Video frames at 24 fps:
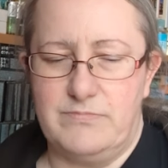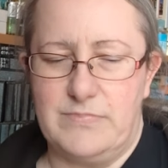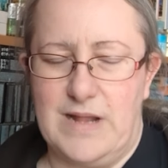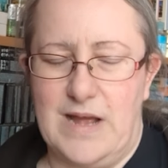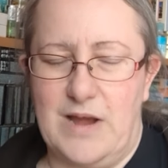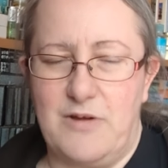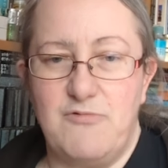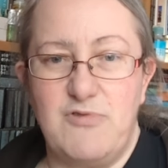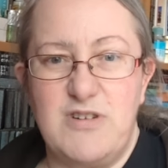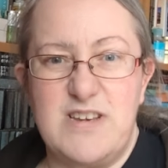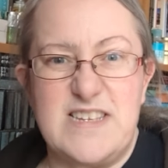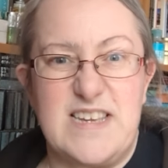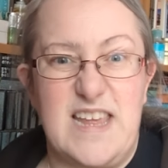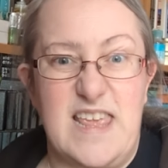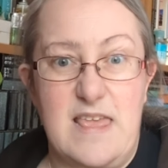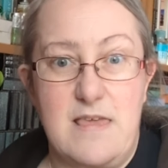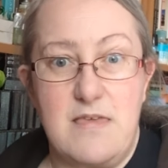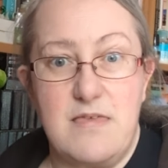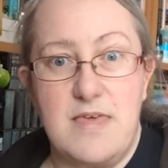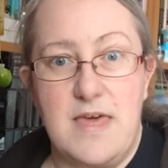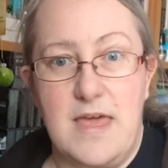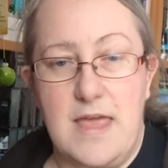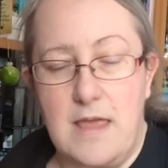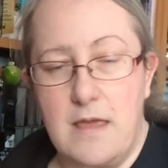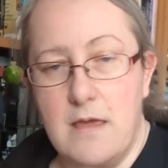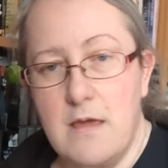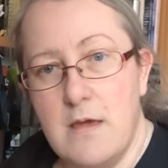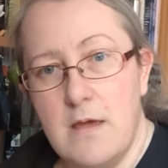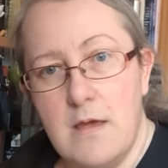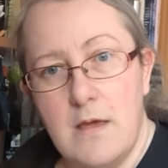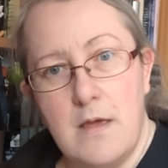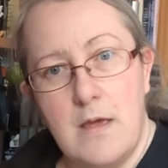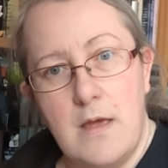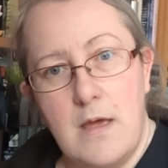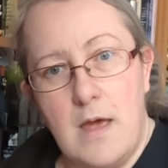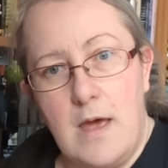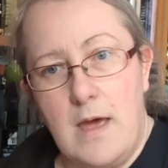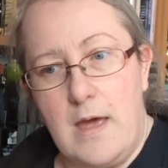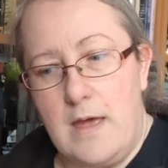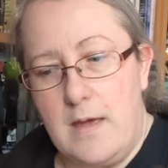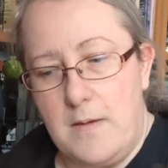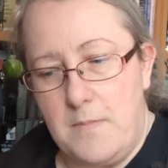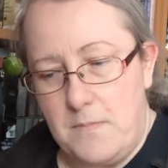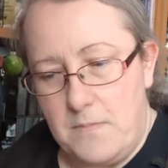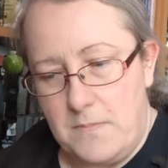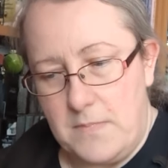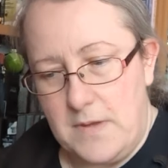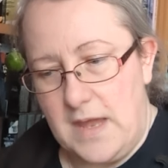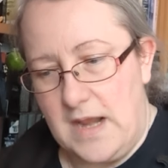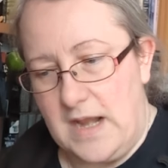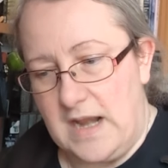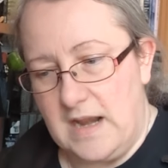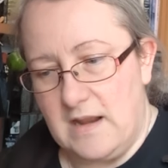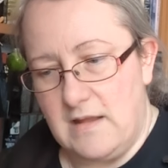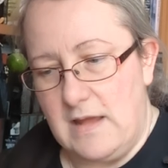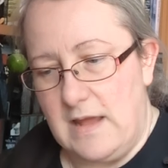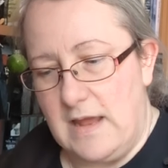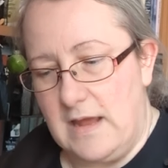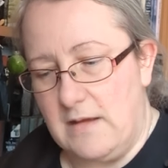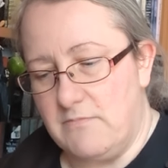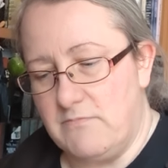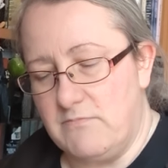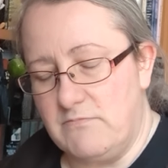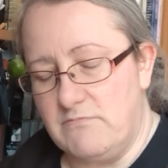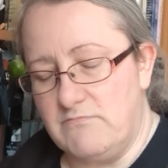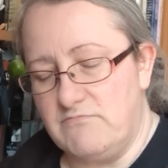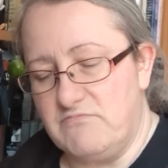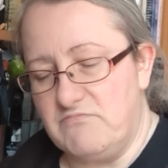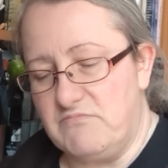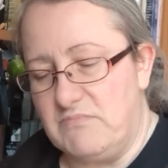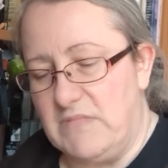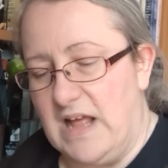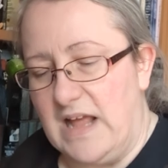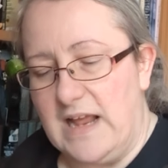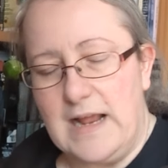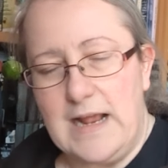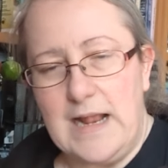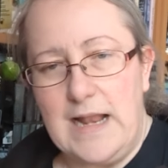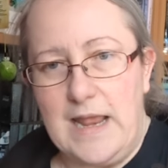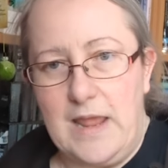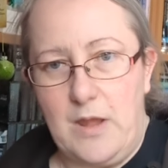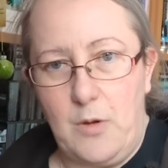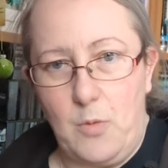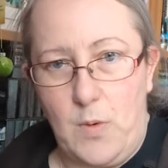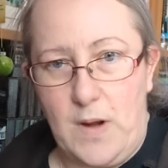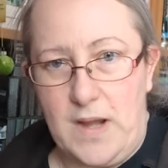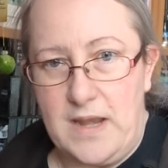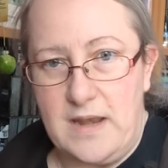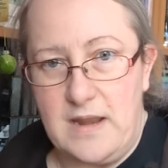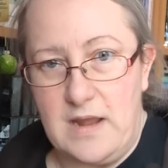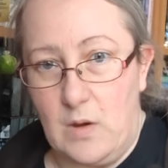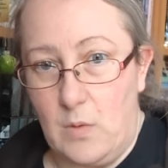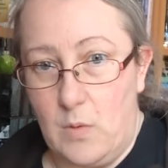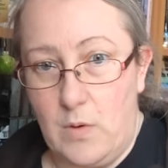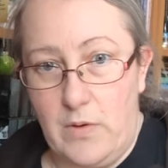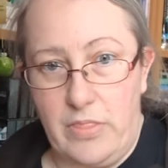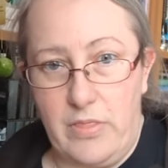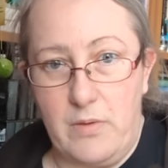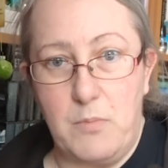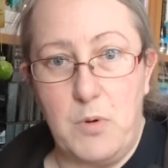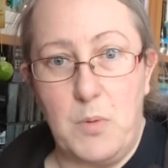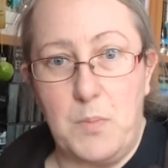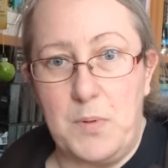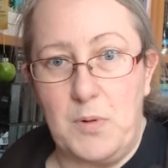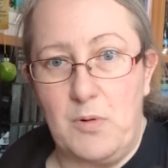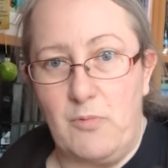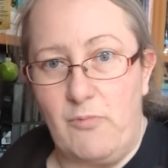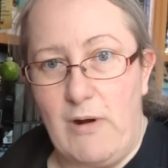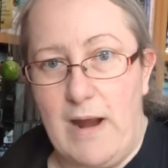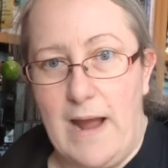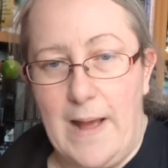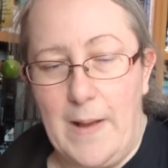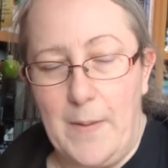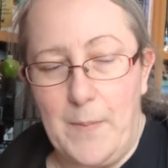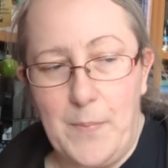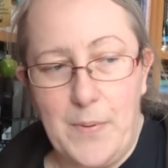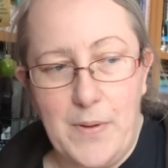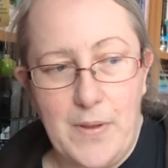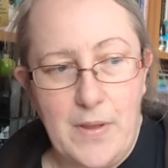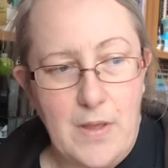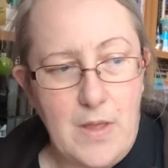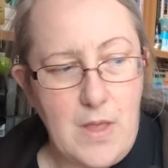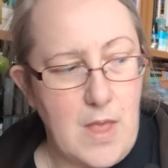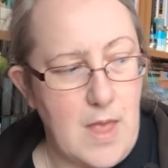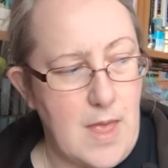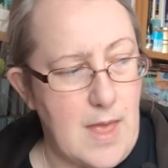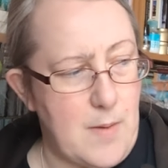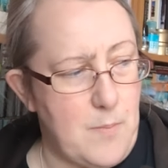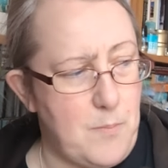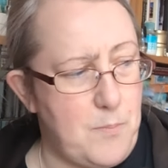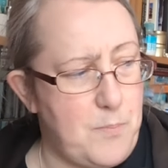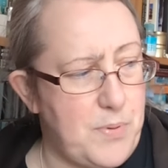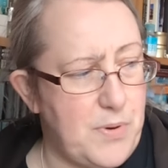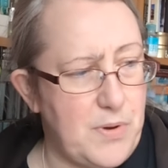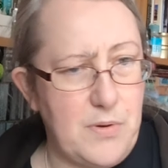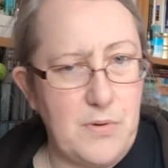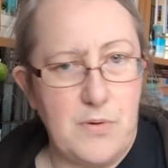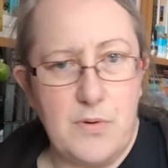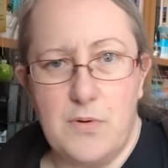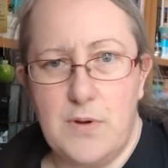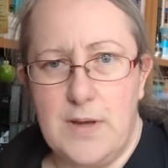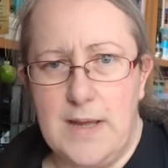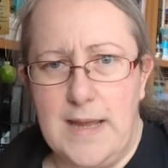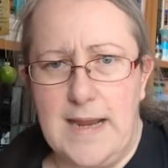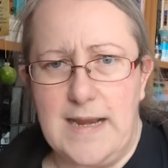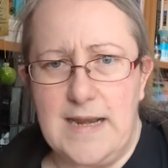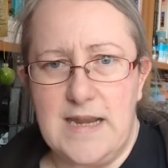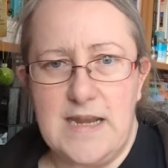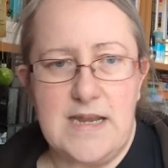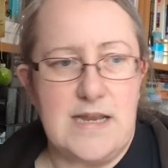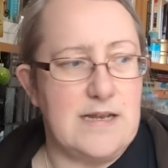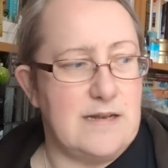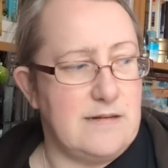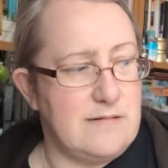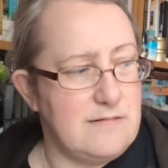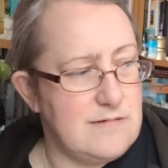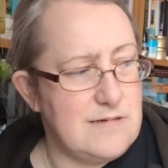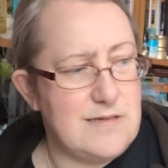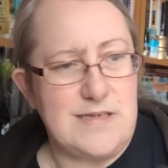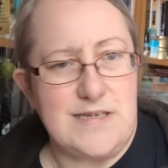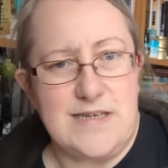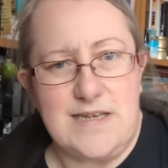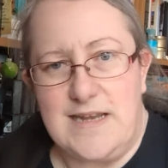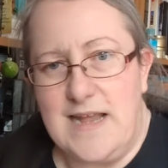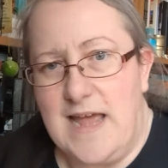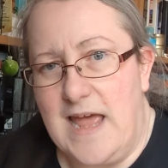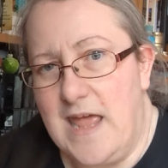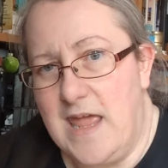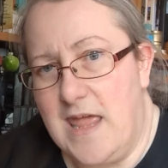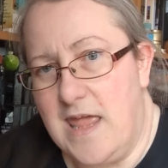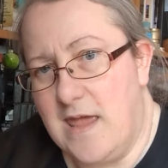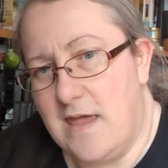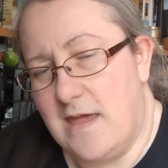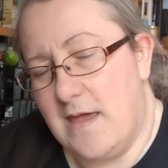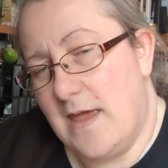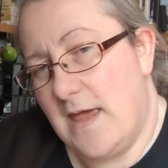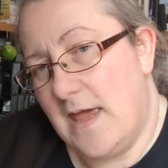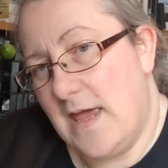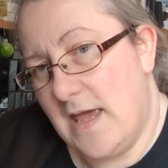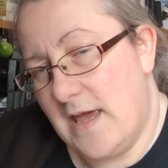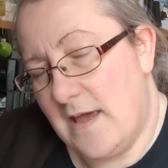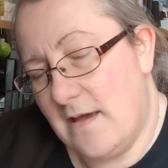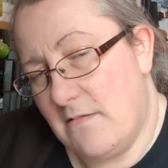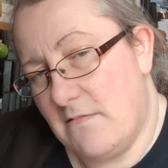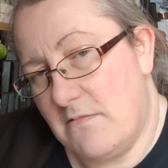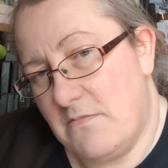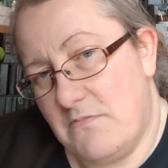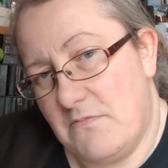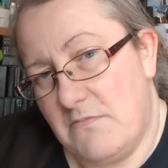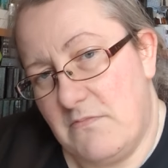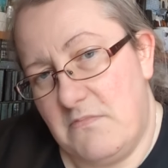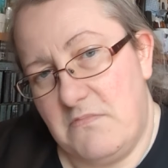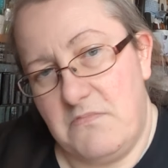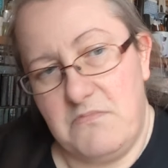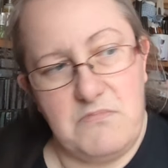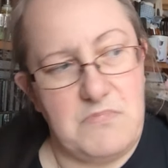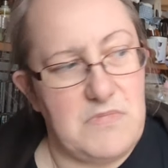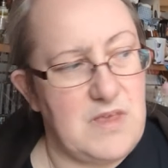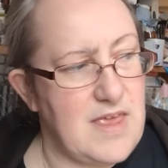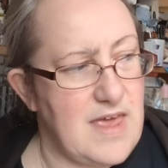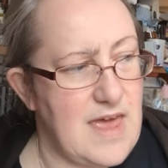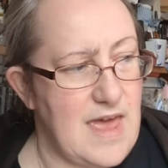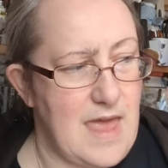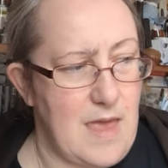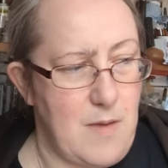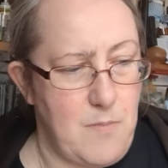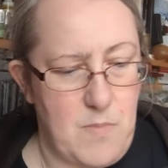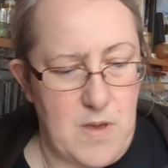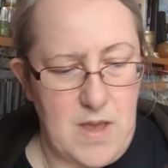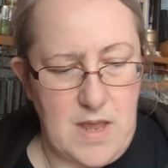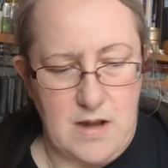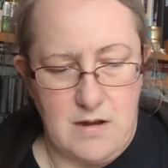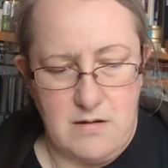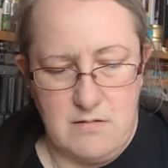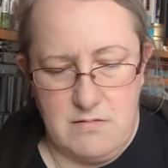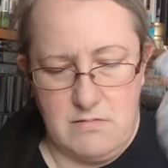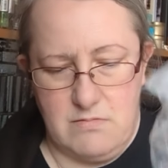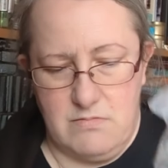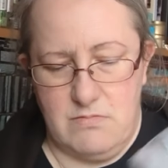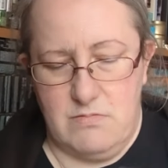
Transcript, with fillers: like receipt thing um, in a like clear window on the bubble wrap, but it didn't today. It came in